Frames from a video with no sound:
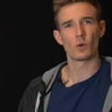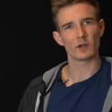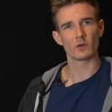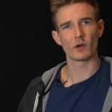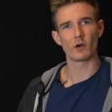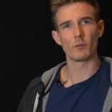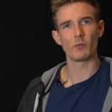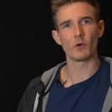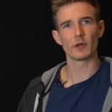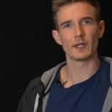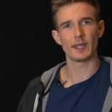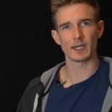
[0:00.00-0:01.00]
what your
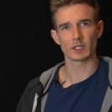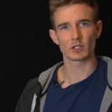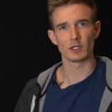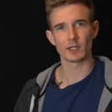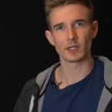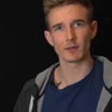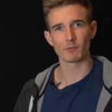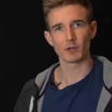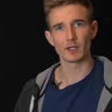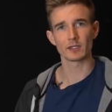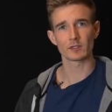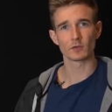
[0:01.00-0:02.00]
opponent actually can
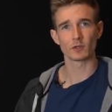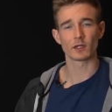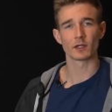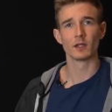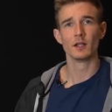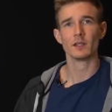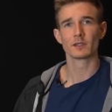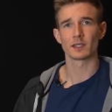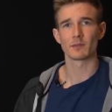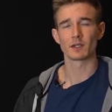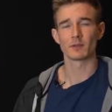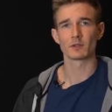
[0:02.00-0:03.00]
play. So you can
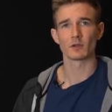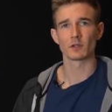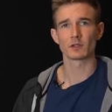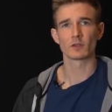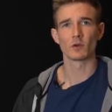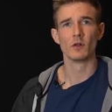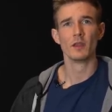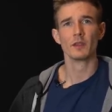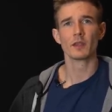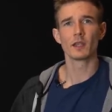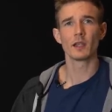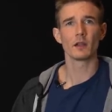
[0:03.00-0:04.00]
sometimes also
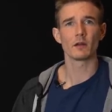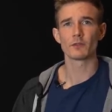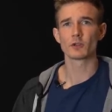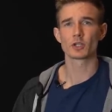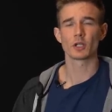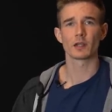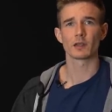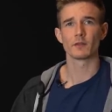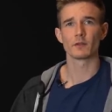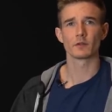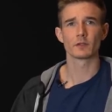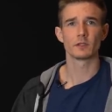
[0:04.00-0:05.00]
kill off the shuttle
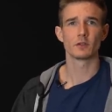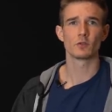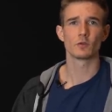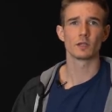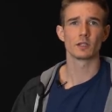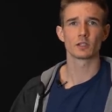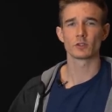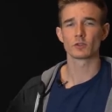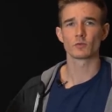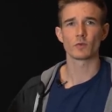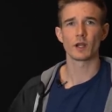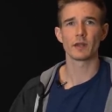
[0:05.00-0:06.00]
in those
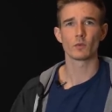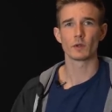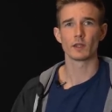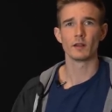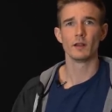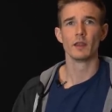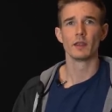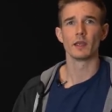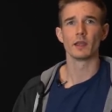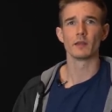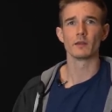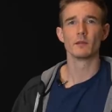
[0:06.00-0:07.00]
situations right away
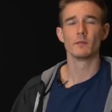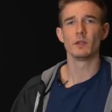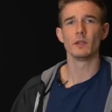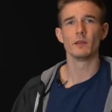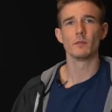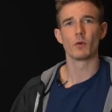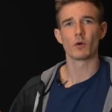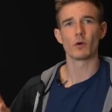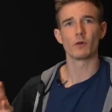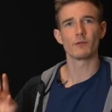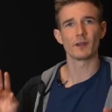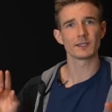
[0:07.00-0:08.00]
and be
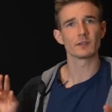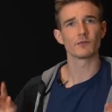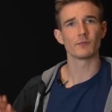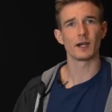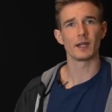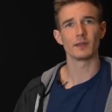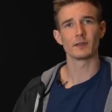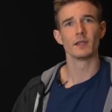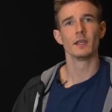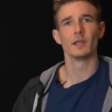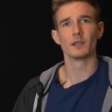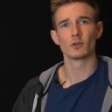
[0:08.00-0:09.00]
more offensive minded
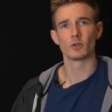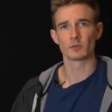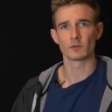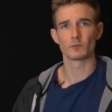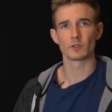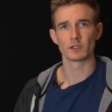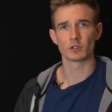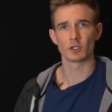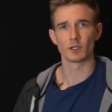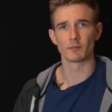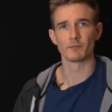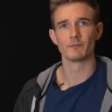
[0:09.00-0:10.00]
in terms of
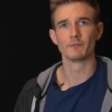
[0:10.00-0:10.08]
positioning.